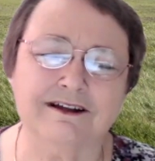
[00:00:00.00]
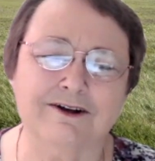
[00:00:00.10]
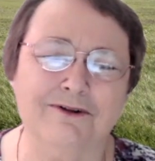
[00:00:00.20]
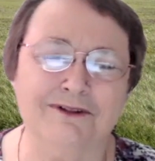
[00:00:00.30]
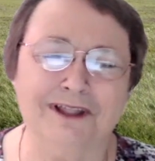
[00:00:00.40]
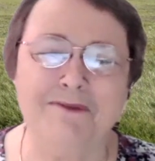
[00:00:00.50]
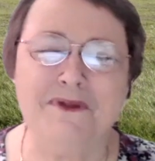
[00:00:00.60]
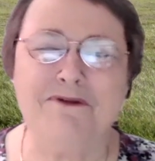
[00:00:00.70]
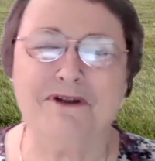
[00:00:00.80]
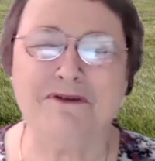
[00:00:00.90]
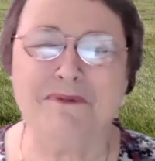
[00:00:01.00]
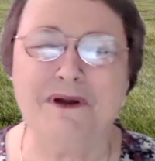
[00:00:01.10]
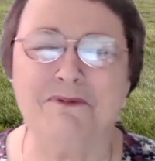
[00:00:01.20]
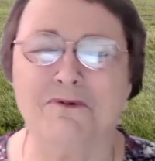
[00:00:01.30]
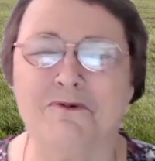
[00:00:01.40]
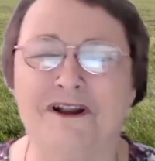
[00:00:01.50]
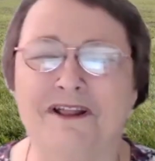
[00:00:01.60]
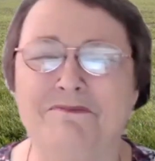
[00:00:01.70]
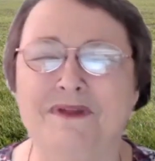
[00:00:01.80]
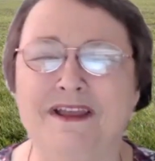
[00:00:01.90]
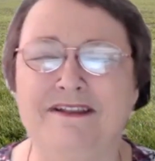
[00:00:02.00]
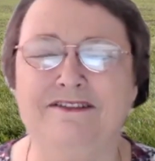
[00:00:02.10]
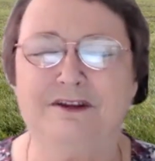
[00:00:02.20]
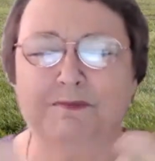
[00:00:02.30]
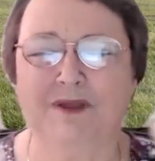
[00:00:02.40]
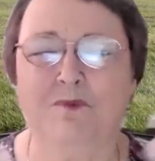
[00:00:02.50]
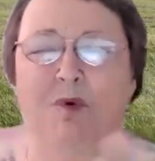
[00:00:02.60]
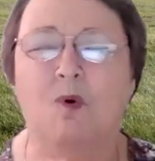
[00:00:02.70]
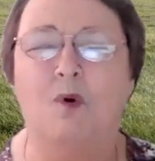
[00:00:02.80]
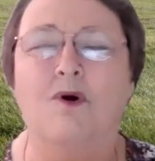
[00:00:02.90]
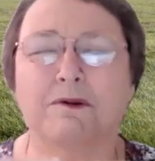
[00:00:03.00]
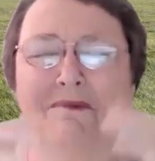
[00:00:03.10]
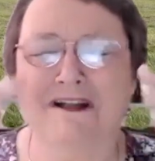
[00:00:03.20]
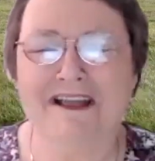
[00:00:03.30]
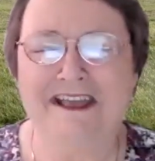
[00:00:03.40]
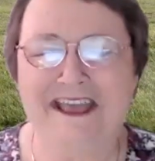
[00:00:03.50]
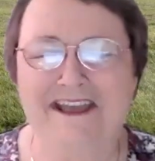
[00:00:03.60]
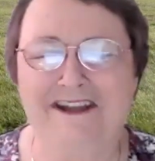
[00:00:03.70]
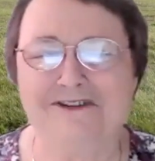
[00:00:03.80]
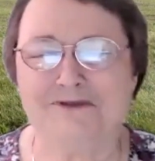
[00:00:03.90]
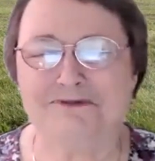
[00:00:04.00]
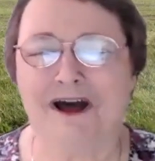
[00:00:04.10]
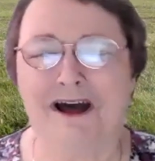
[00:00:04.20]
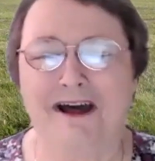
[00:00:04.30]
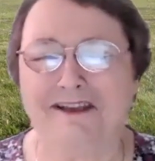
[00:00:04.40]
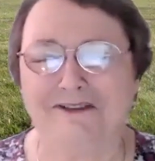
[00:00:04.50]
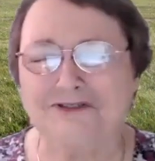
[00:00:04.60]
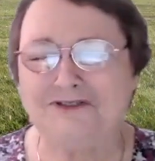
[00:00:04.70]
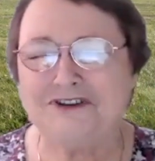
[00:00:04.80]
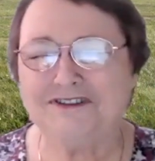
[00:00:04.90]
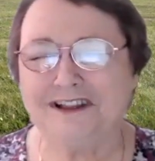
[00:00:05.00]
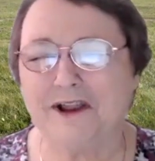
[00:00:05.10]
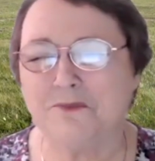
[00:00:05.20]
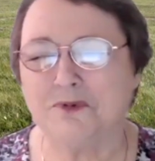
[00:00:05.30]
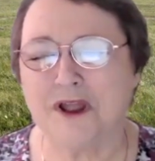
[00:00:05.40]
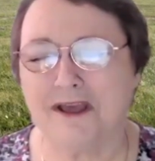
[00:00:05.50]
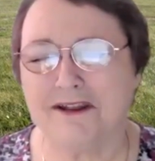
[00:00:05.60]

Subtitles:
Oh, let me remember what it means to be warm and to rise just like bread.